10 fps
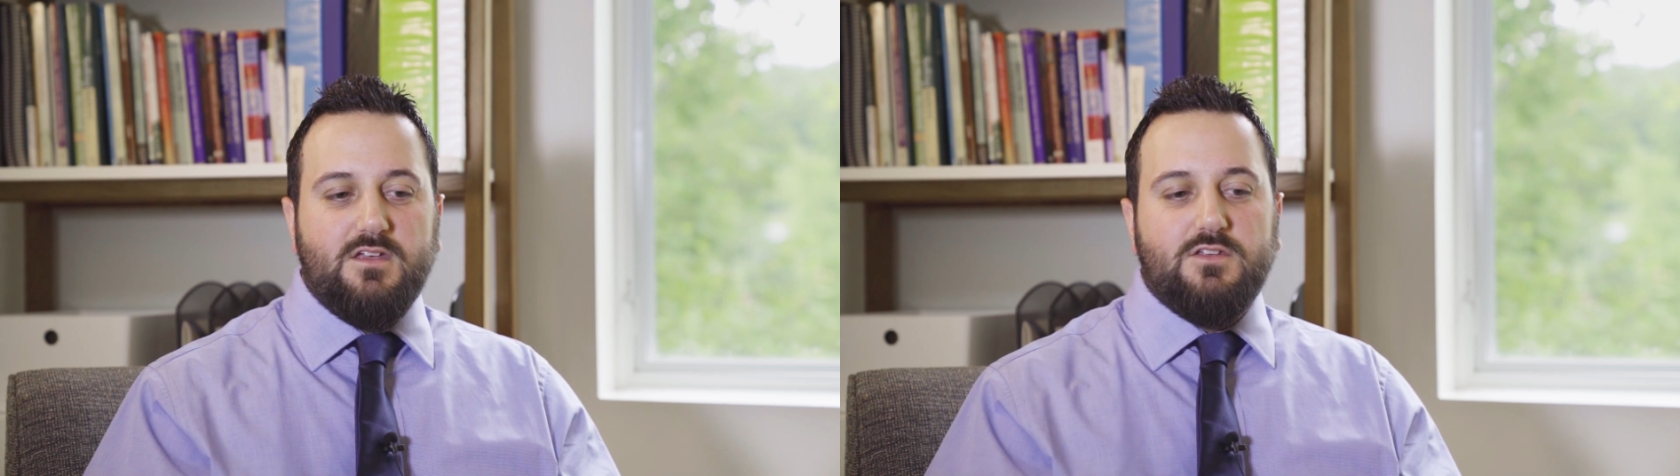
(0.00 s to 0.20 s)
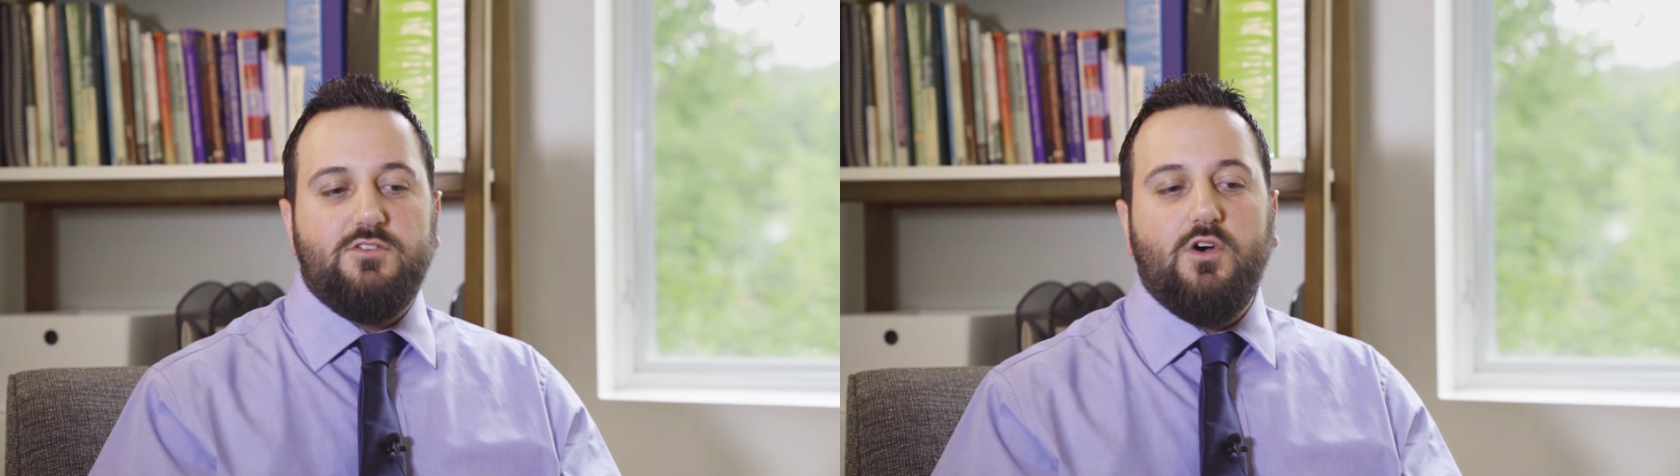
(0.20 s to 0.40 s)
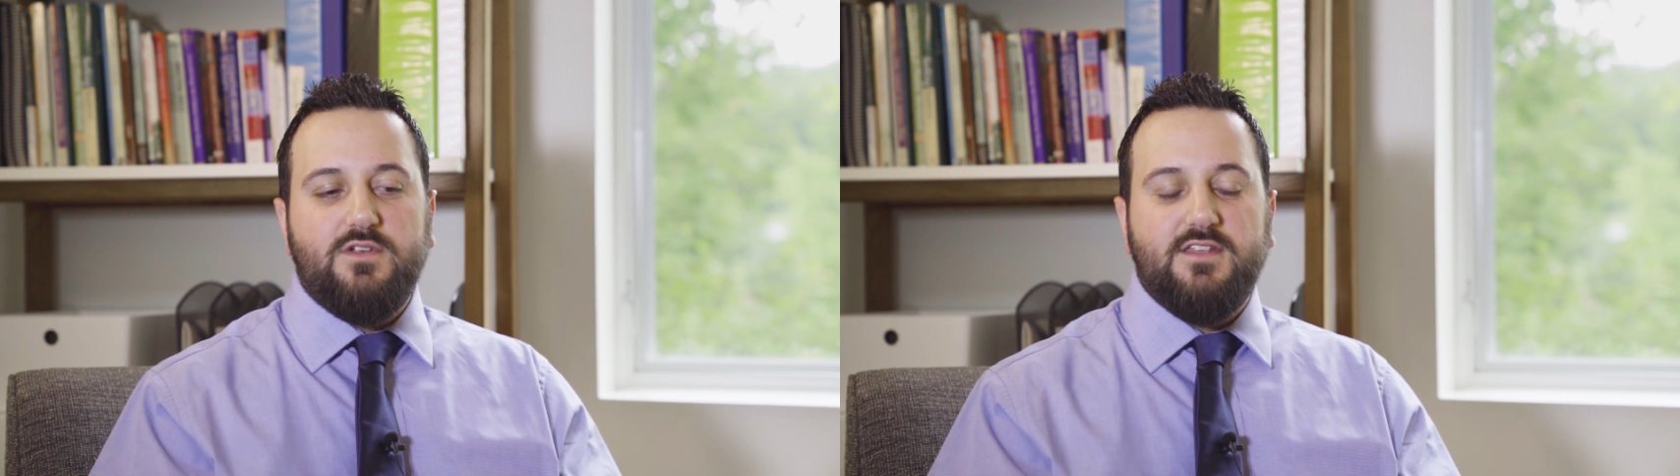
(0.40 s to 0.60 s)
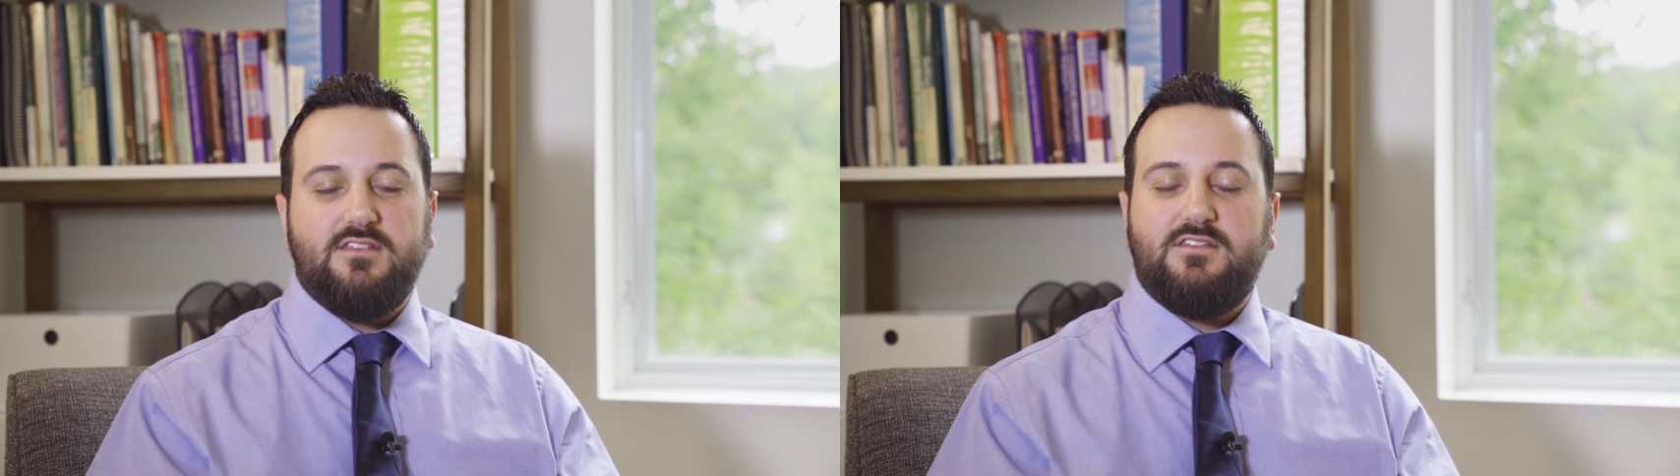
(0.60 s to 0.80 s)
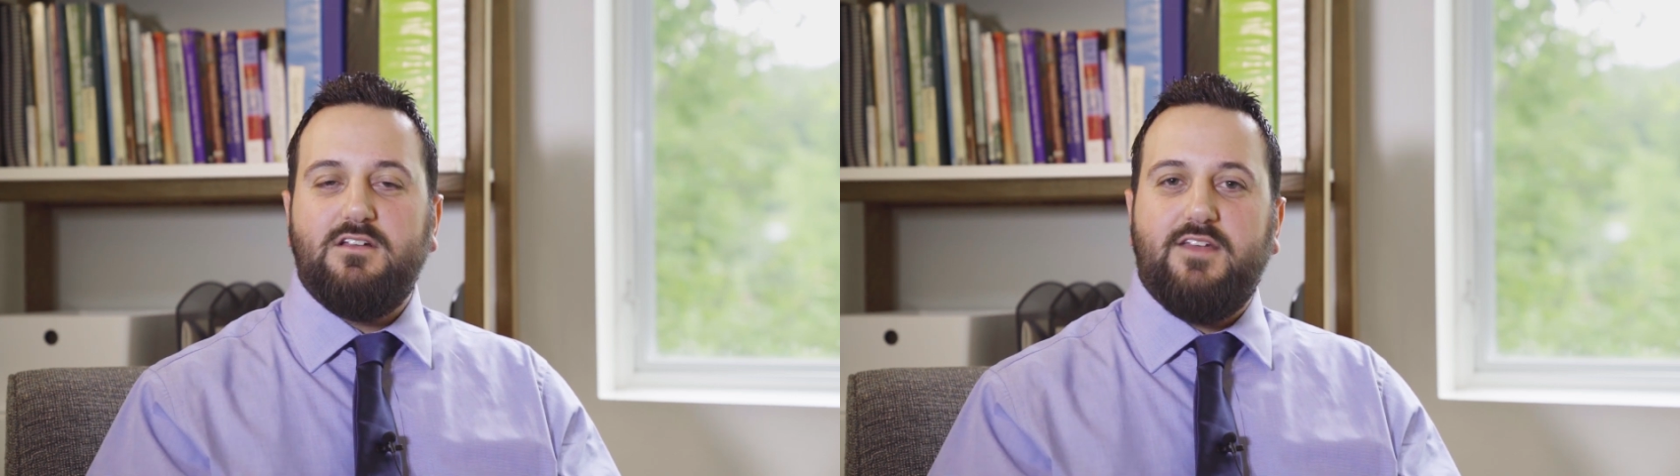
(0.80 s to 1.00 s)
you don't
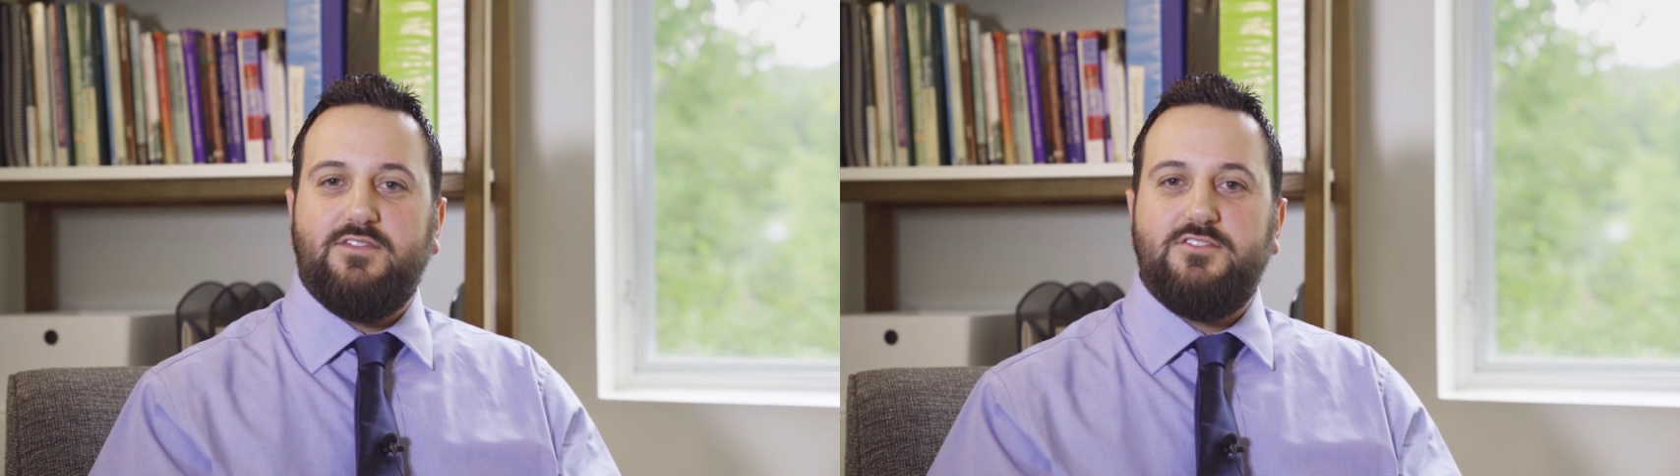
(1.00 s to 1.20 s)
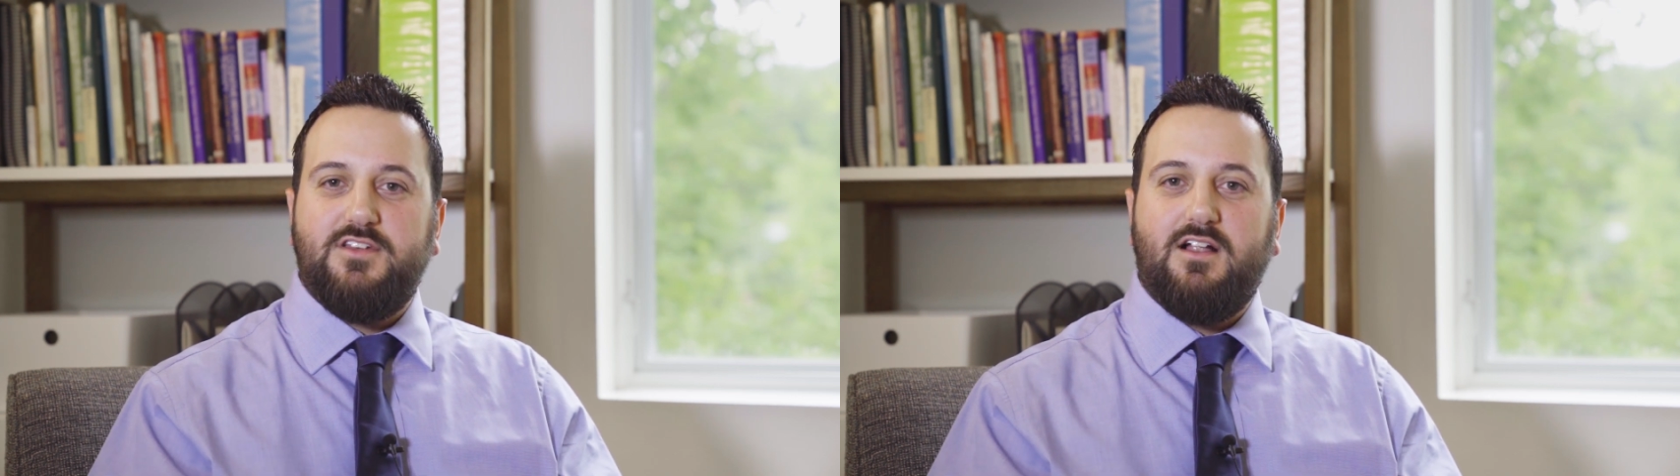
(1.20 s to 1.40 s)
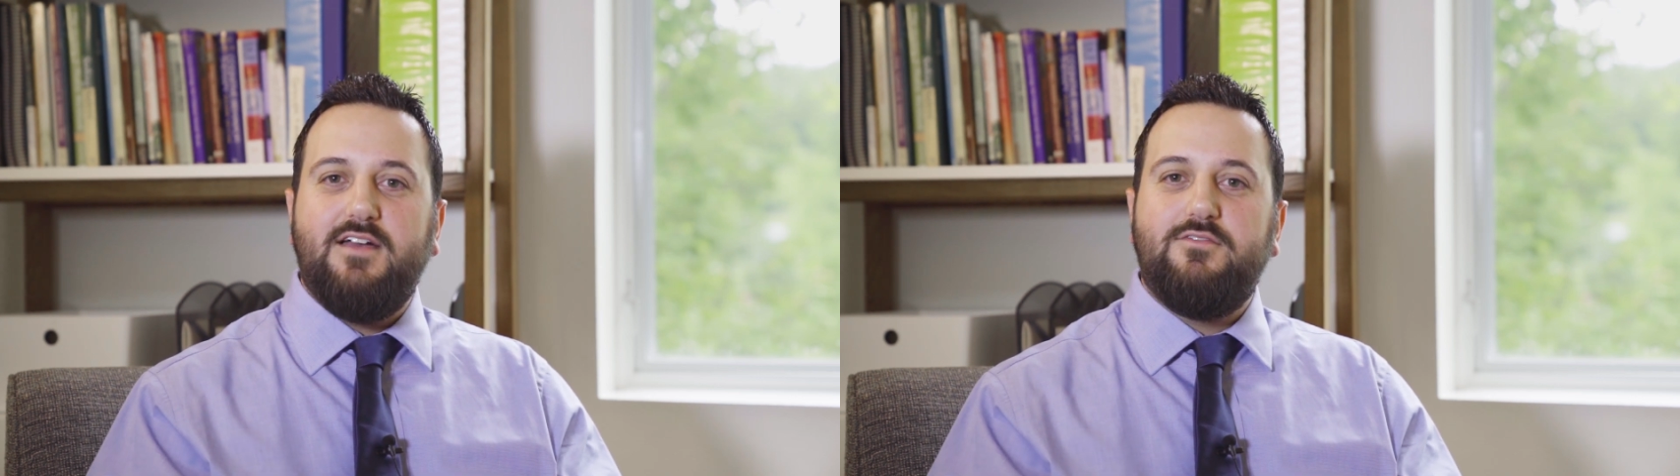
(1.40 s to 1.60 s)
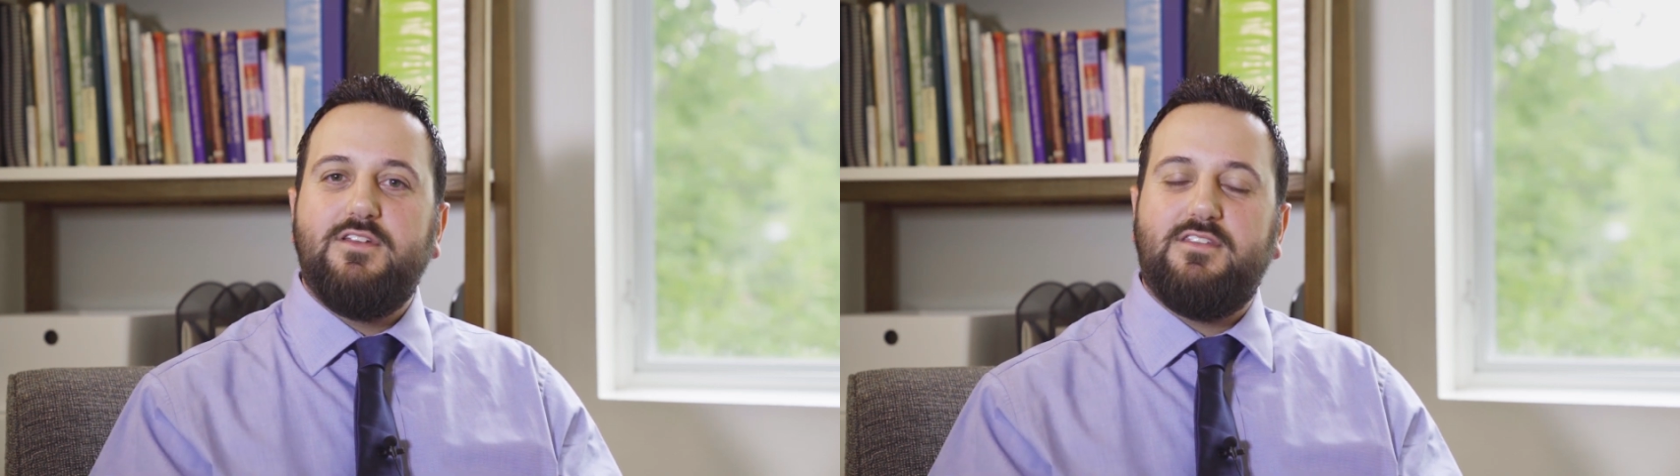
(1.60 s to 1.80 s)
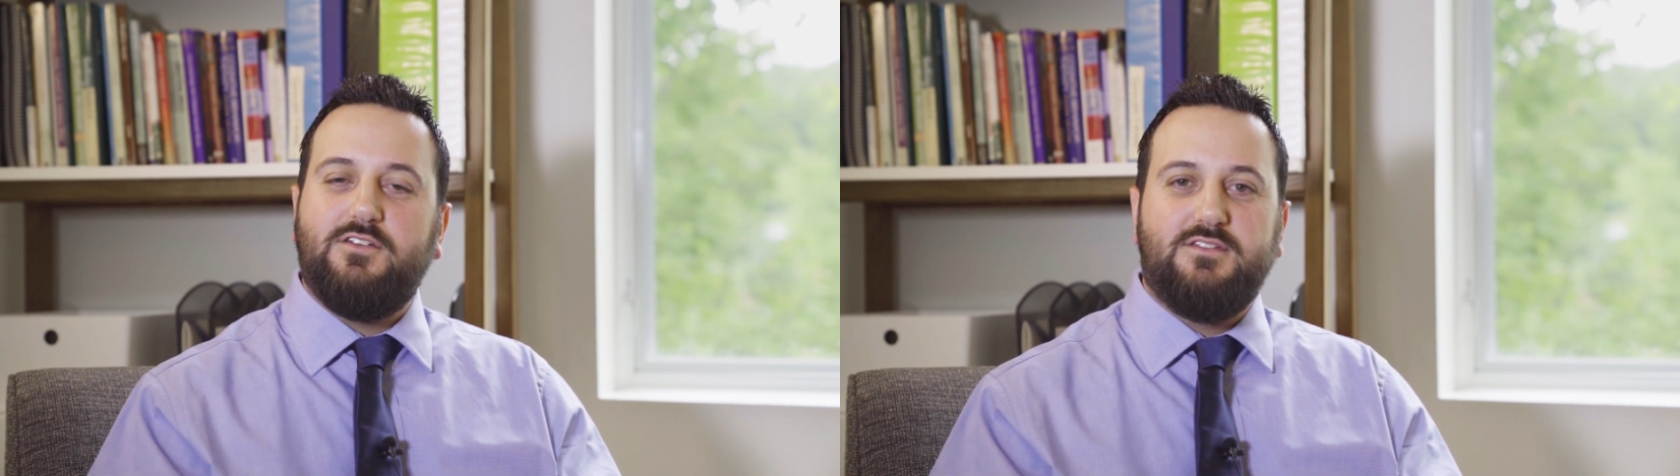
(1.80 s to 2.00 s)
necessarily have to share
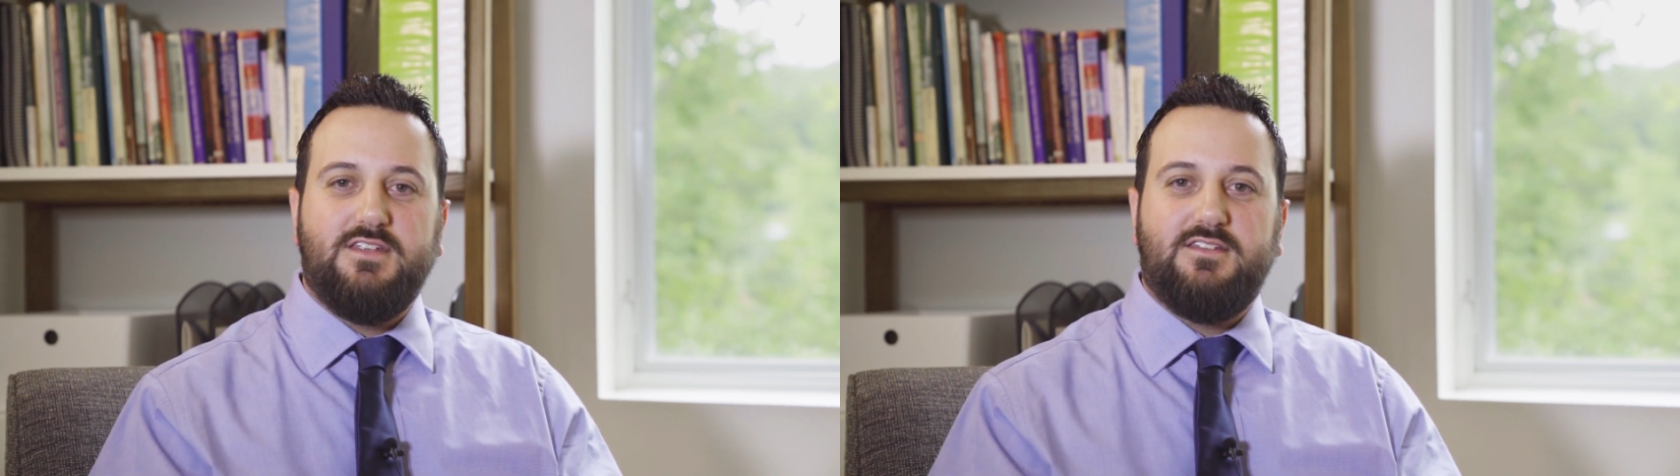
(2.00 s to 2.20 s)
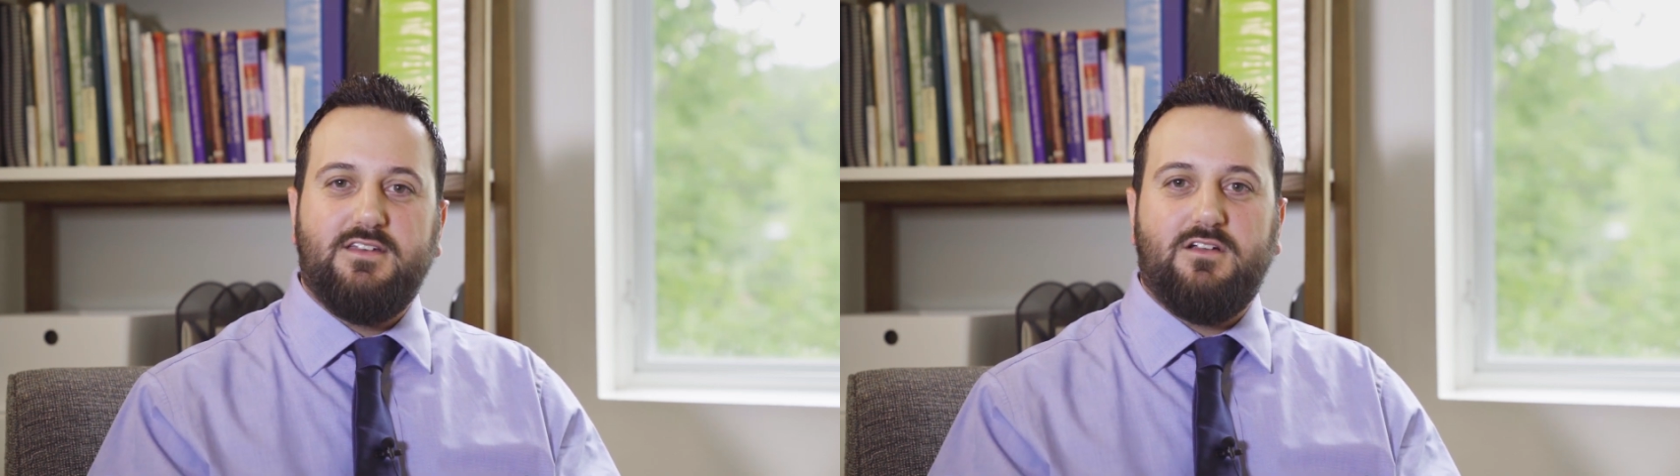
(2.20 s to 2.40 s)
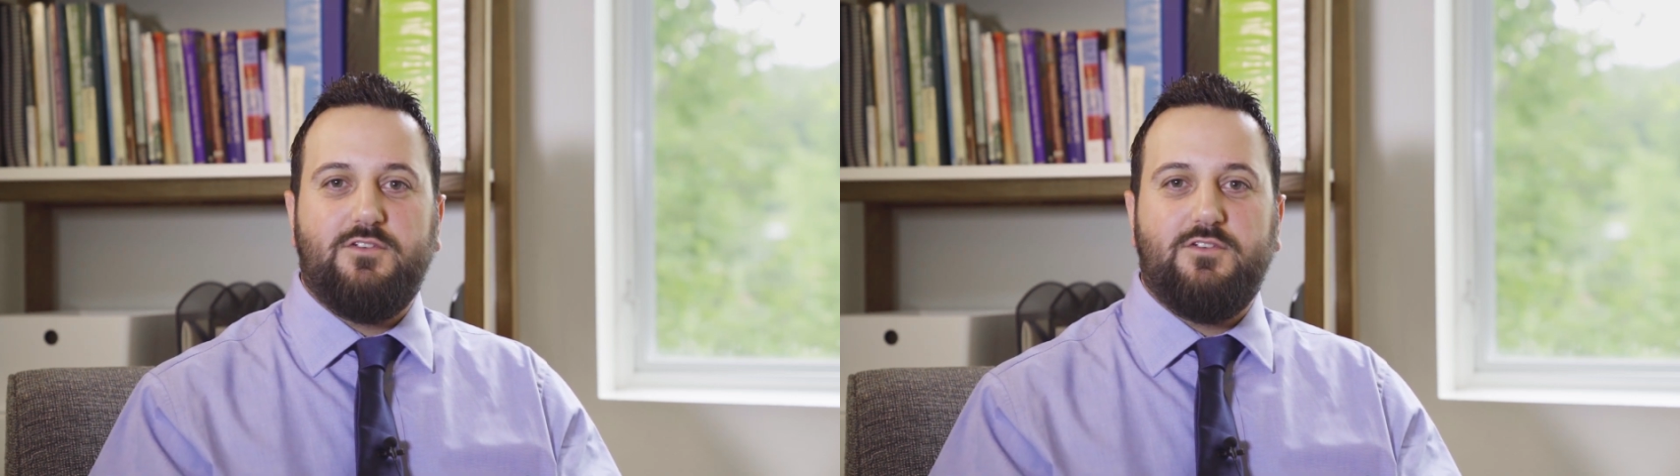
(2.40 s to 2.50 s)
every single detail